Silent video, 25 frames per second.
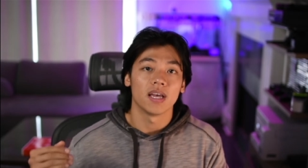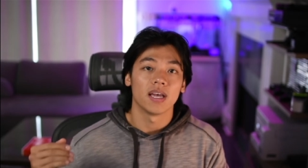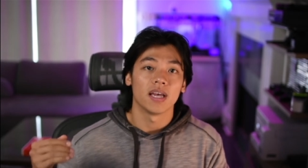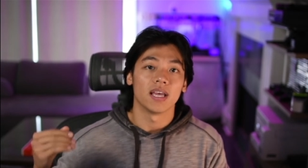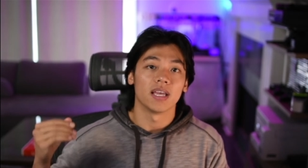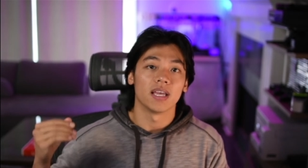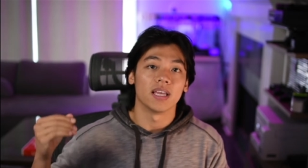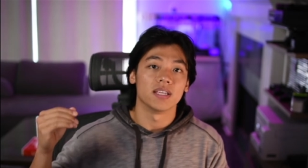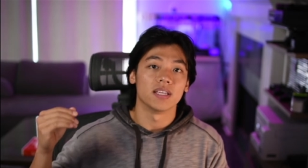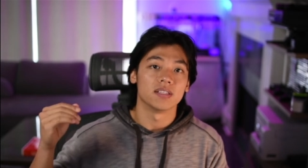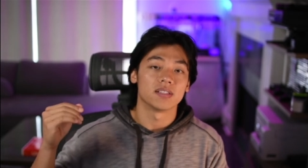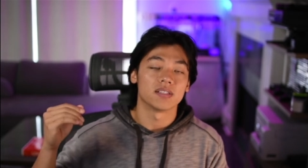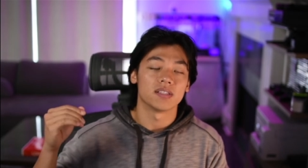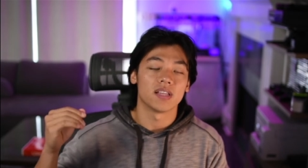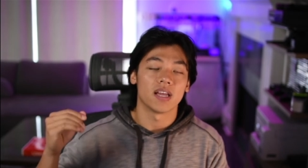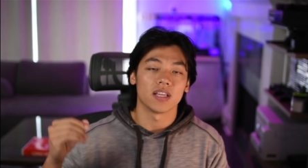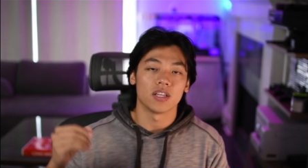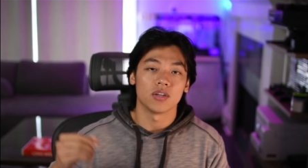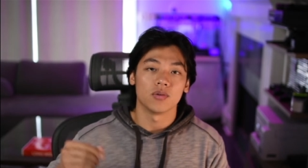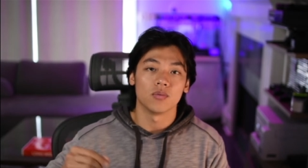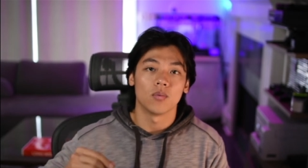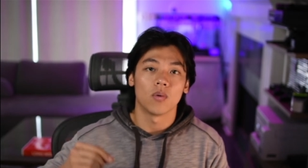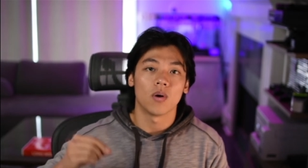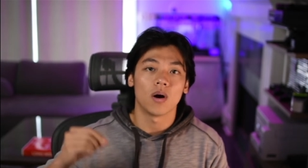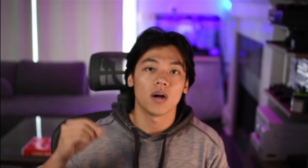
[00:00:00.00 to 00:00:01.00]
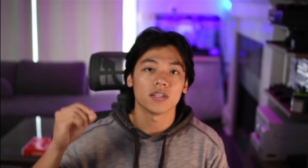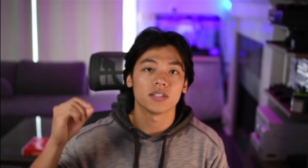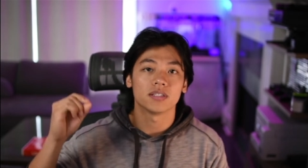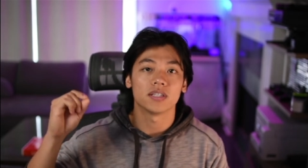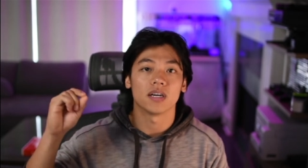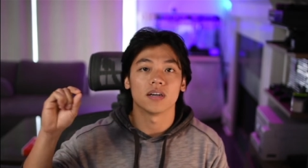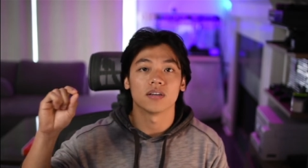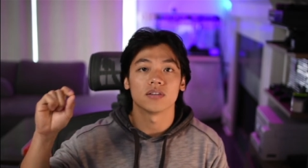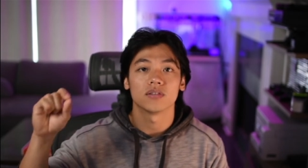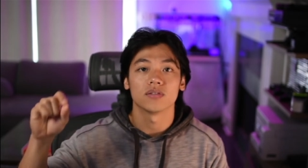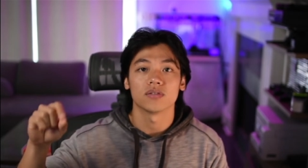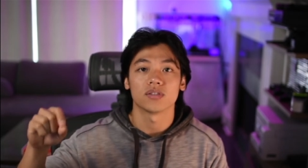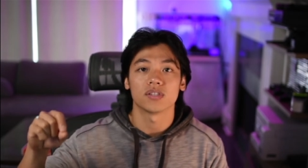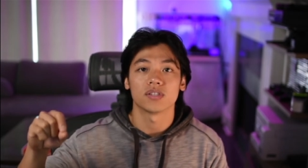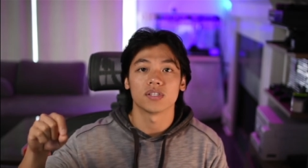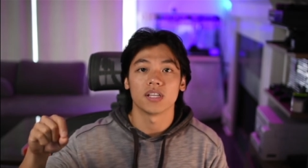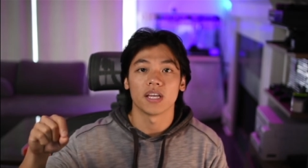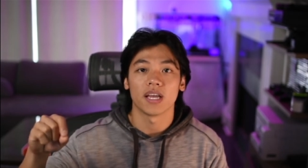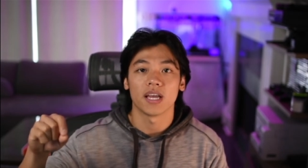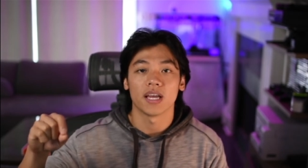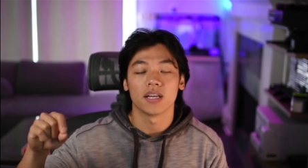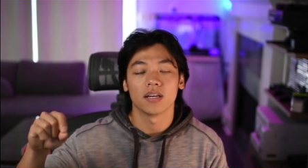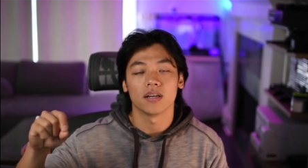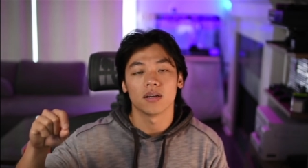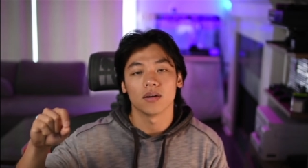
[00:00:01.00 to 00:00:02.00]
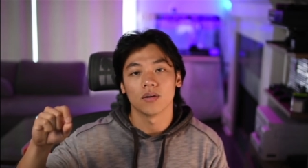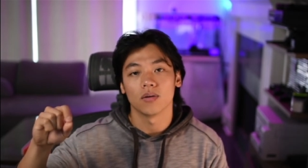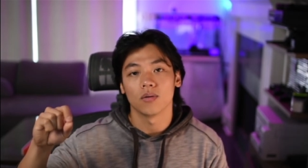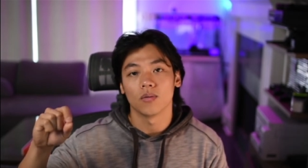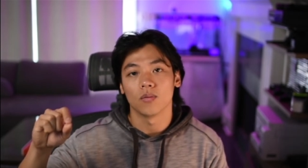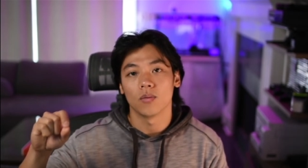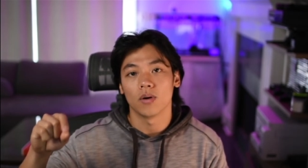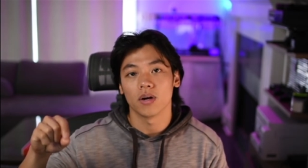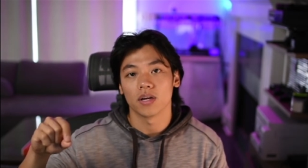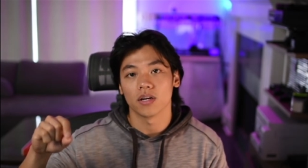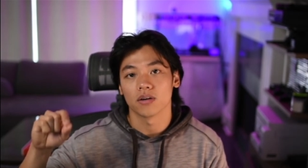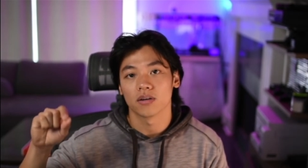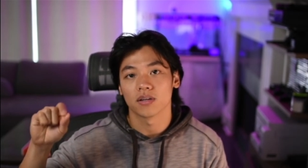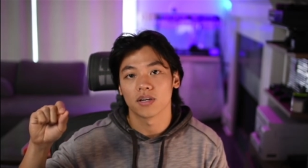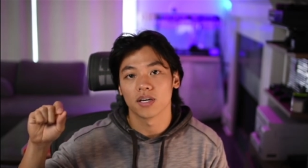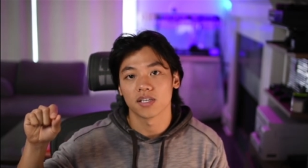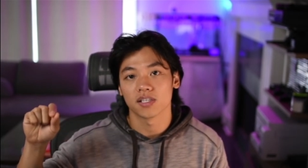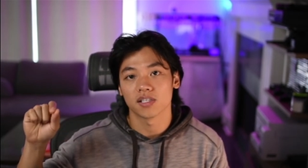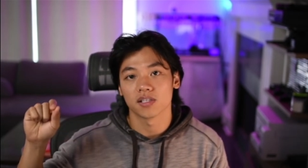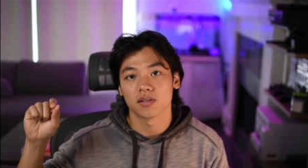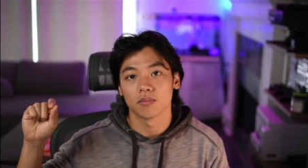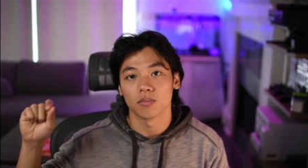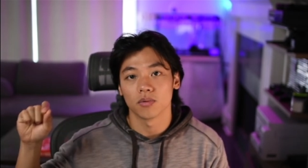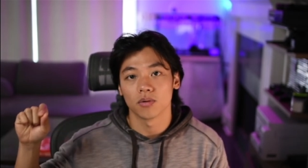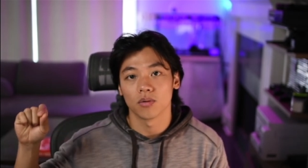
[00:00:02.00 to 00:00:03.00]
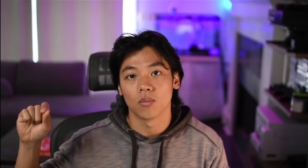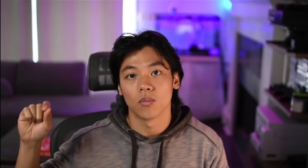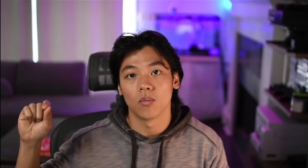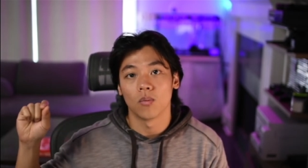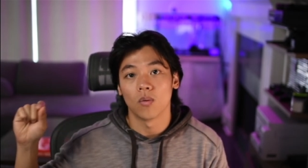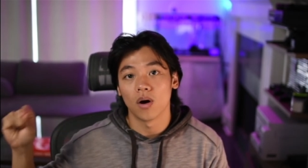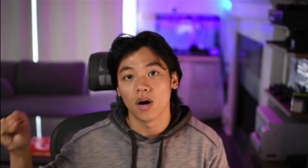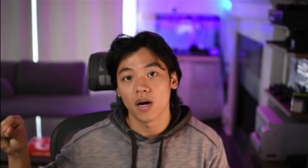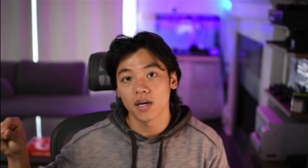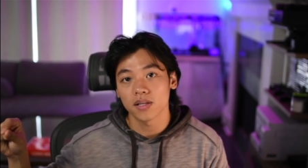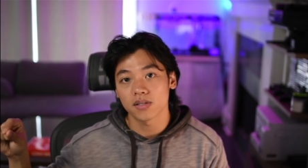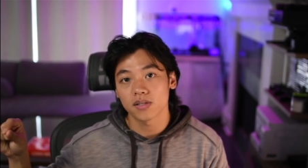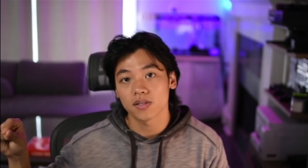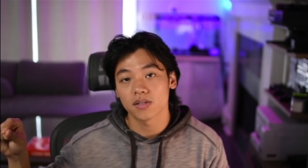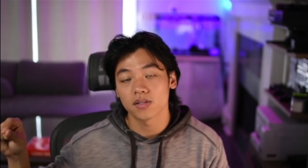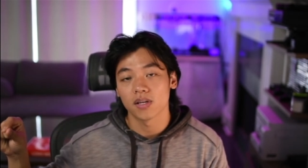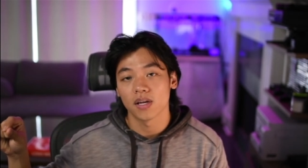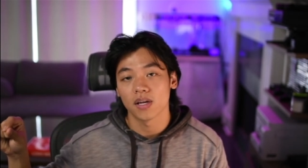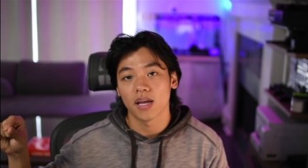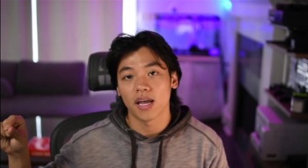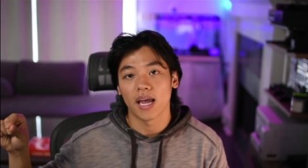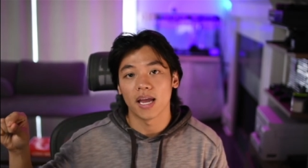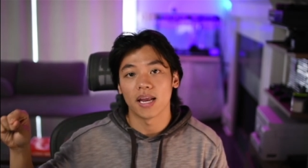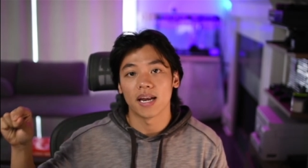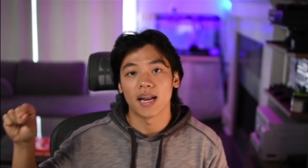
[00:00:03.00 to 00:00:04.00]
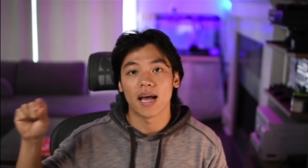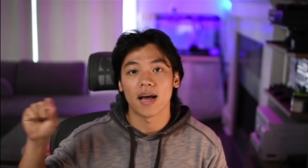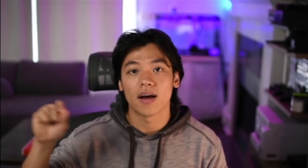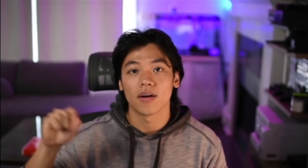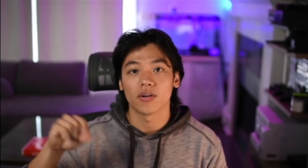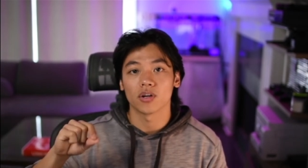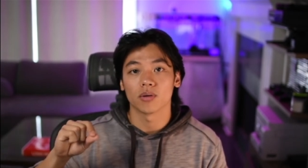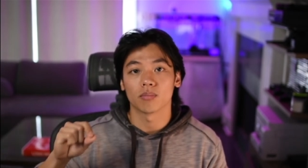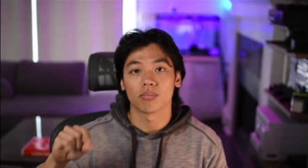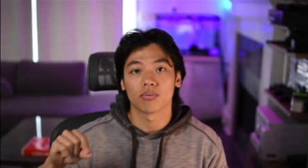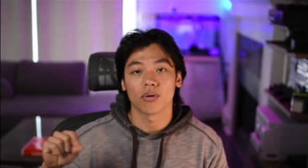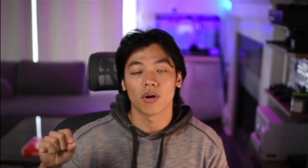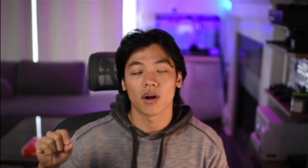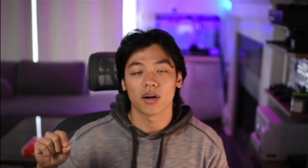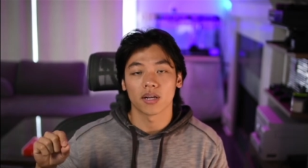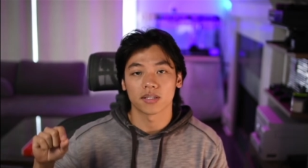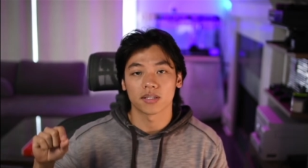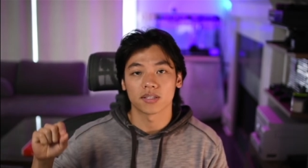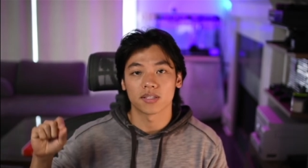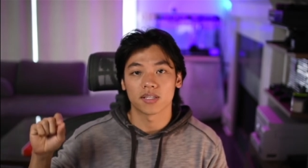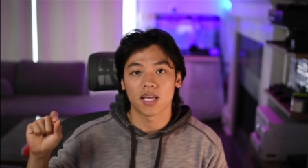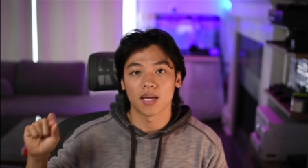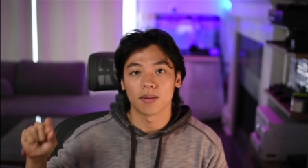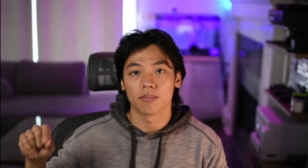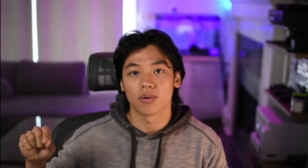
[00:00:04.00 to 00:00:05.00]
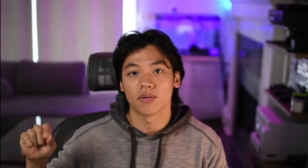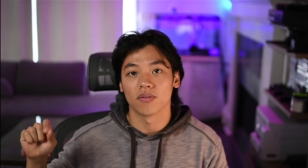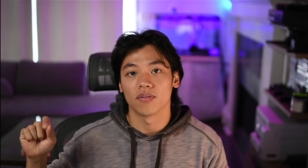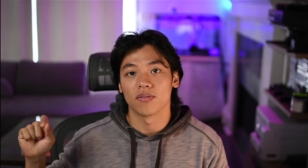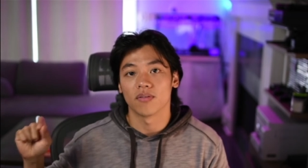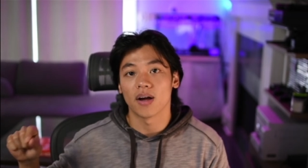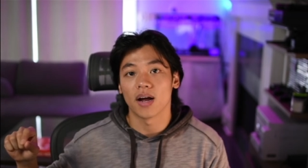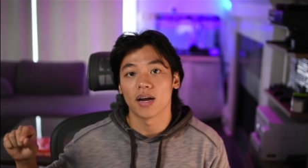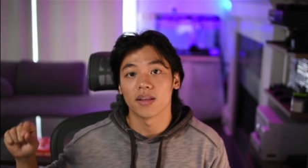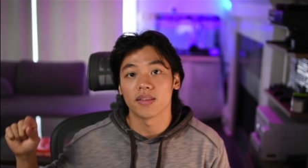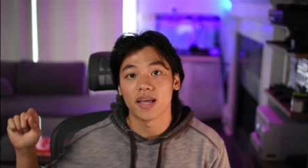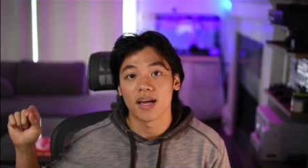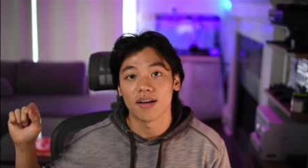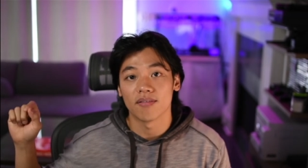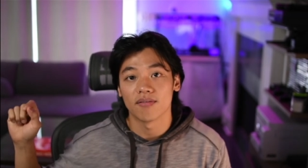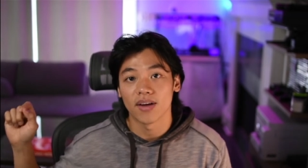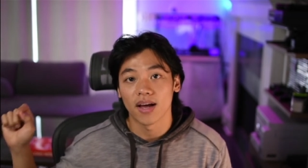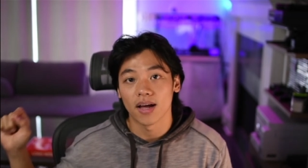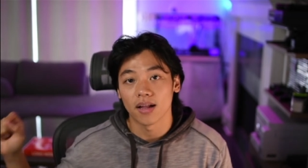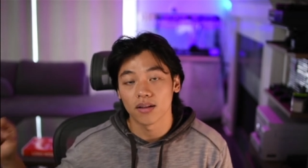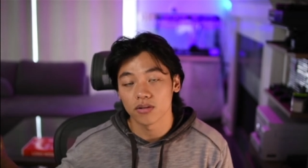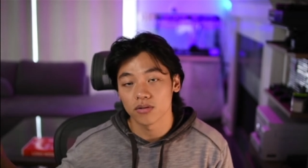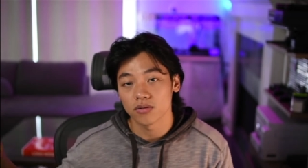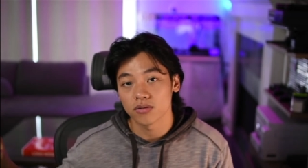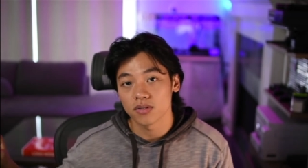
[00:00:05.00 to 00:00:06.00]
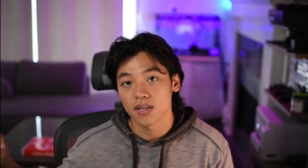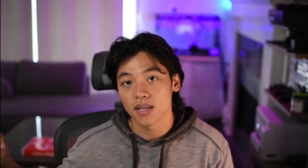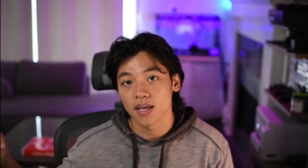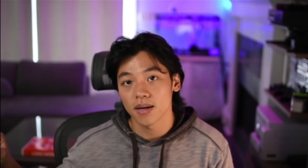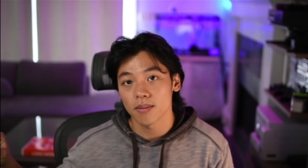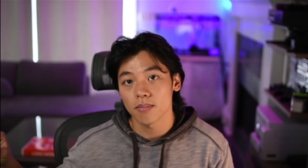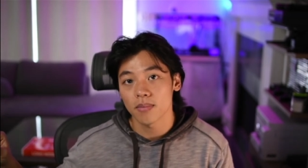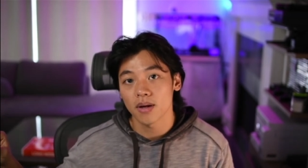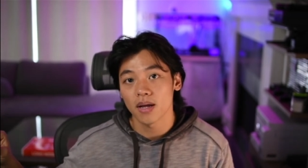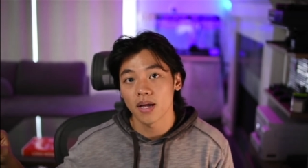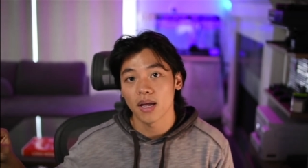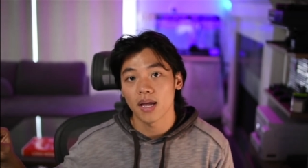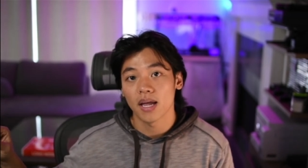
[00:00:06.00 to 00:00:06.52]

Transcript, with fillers: is that you want to understand what your customer wants and how your product can provide that value to them,